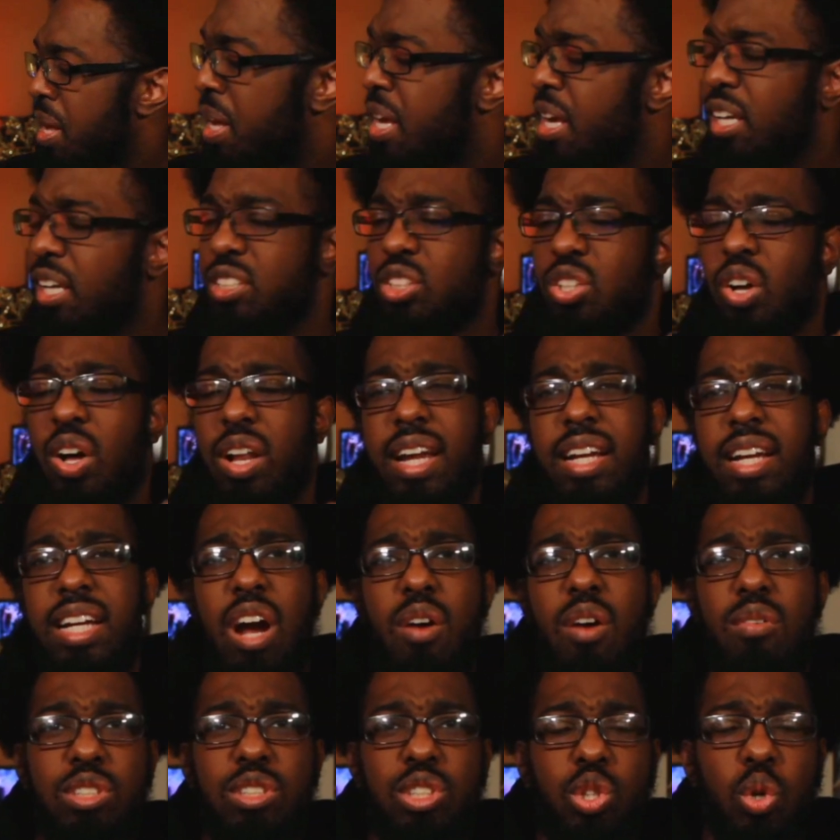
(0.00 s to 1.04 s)
So I like
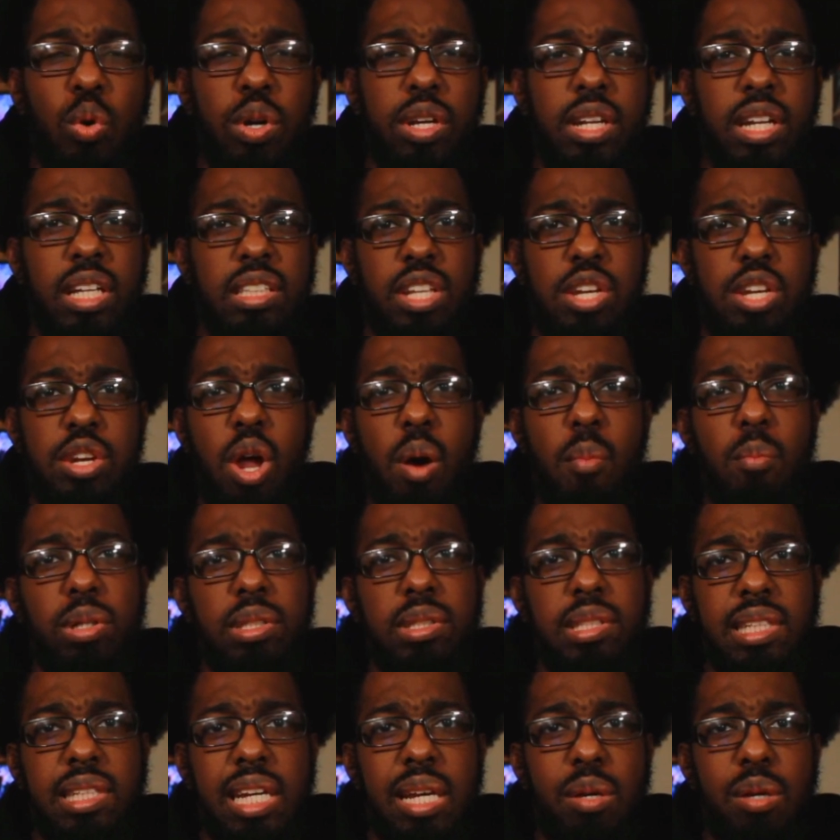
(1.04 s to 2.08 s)
how he's doing this number
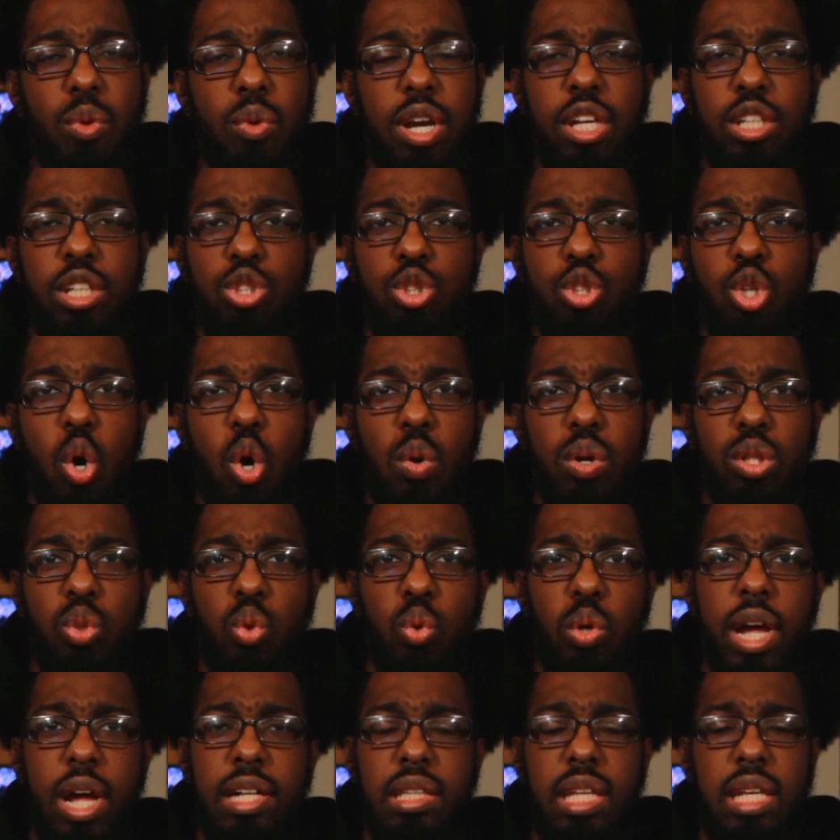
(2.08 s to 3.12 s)
scheme where he's going
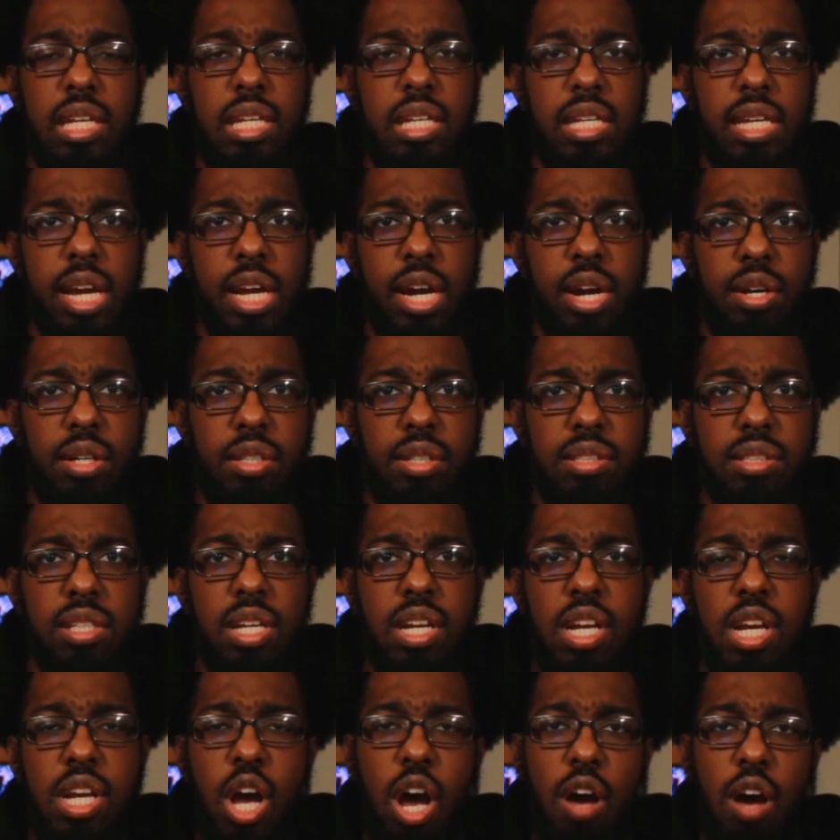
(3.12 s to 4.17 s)
through like the years
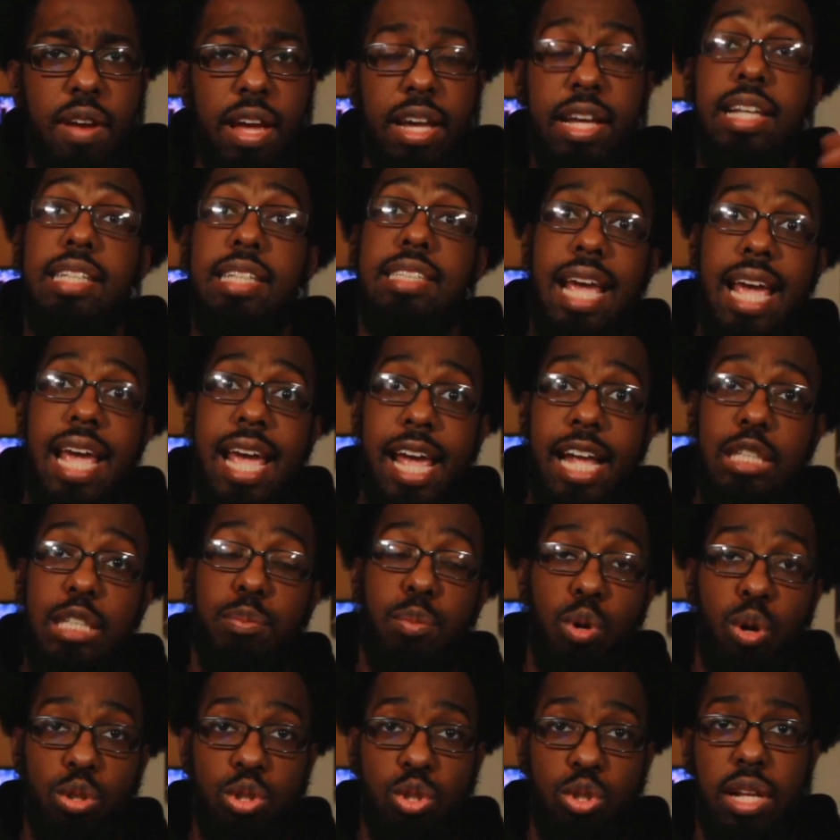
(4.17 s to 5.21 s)
of like his age,
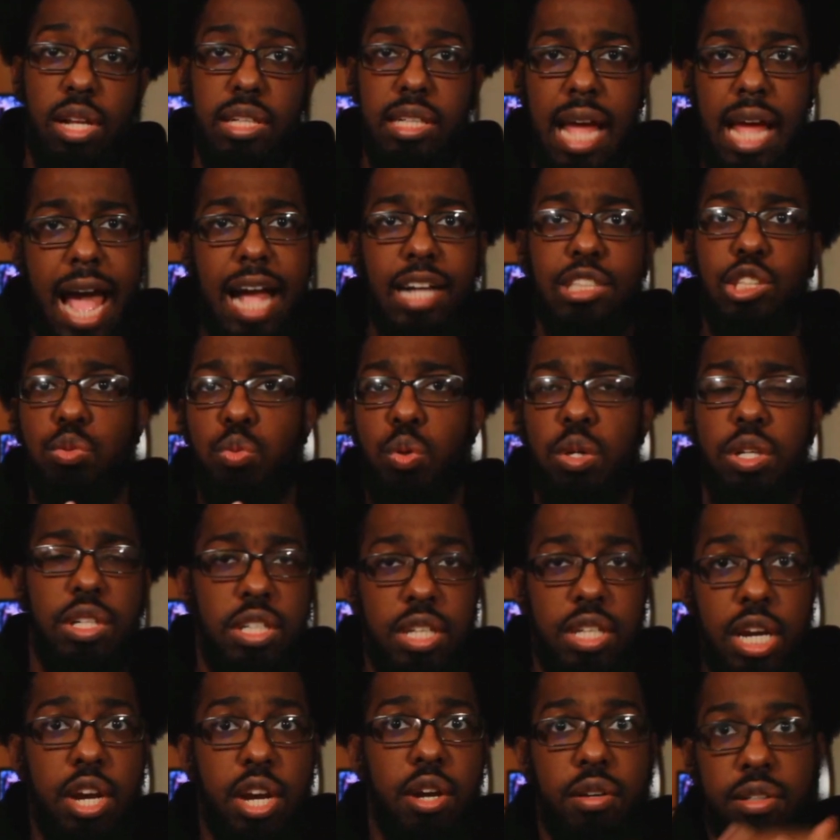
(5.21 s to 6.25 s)
but also like the actual
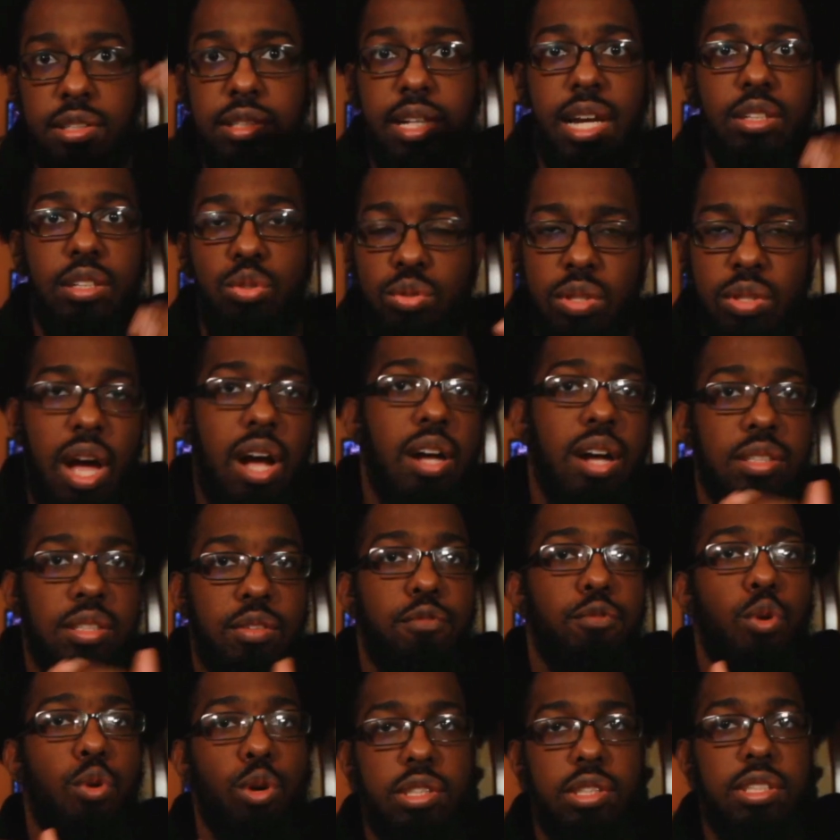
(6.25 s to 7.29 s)
years, like
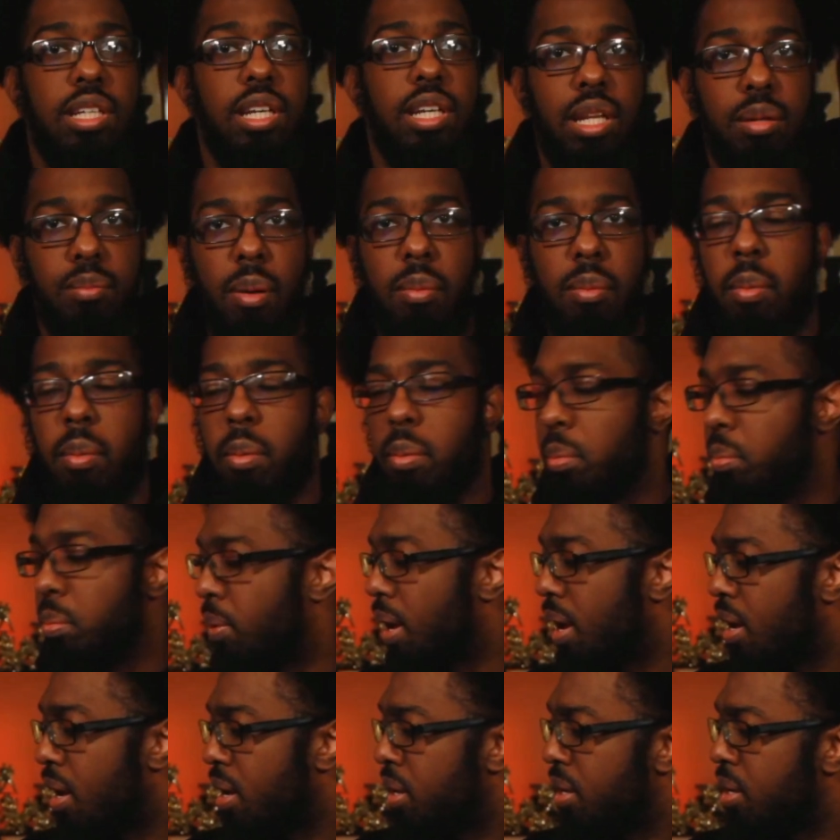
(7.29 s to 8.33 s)
2014, blah blah blah
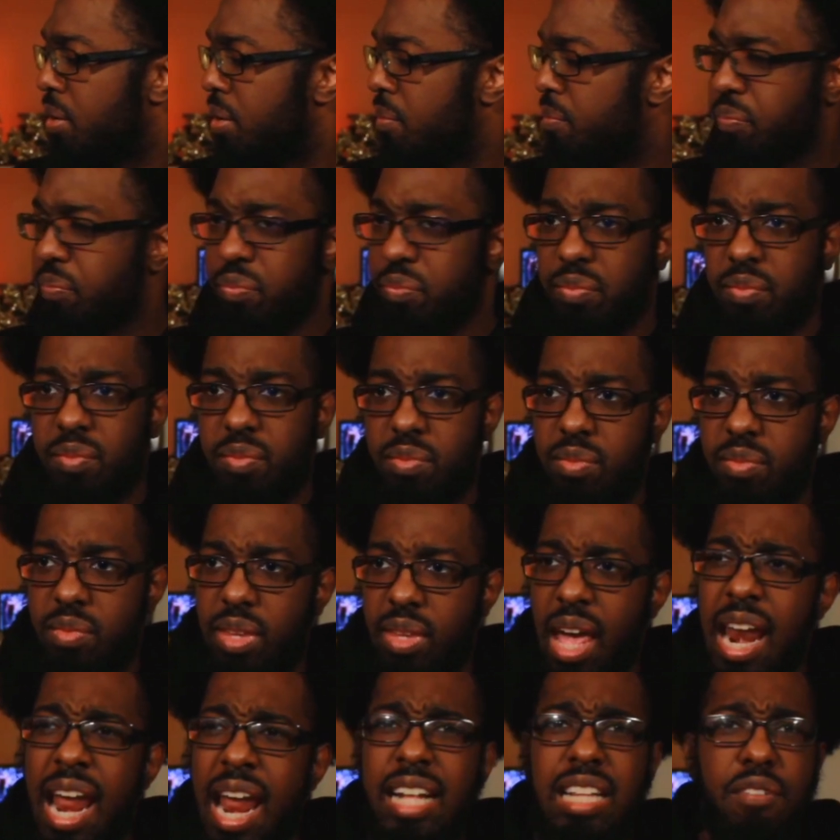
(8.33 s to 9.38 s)
blah.
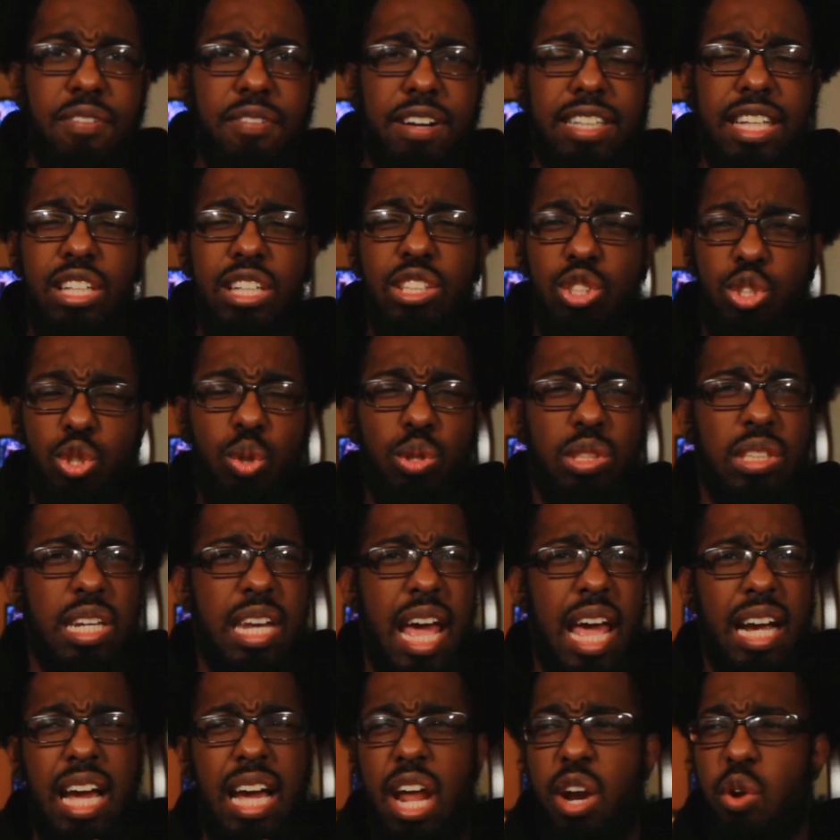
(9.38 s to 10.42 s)
I like the fact that he's using
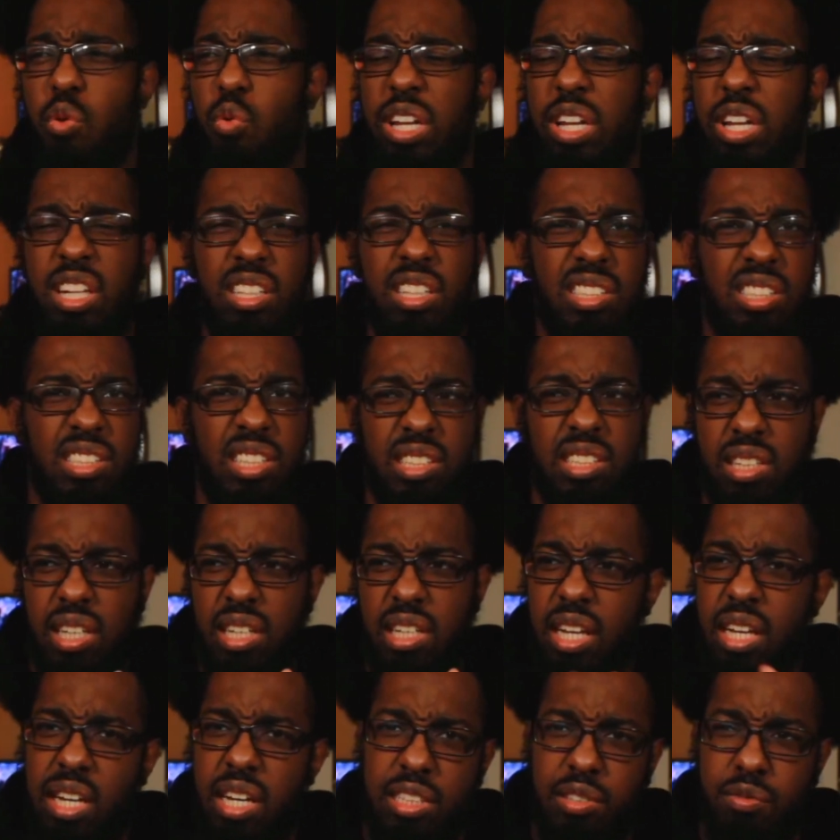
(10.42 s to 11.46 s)
that kind of really
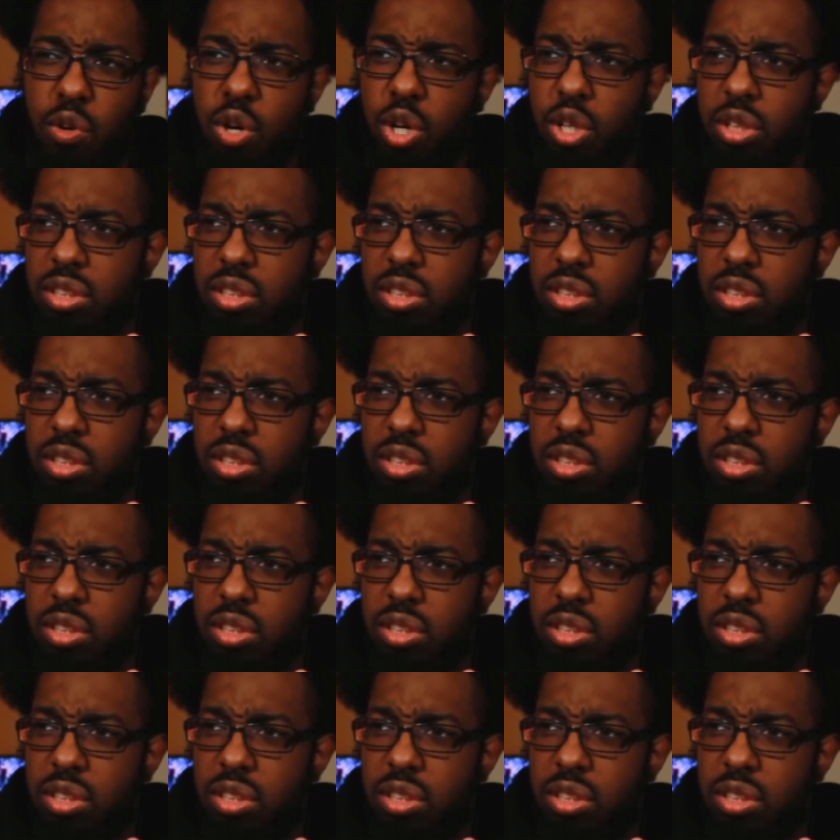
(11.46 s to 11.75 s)
consistently in this verse.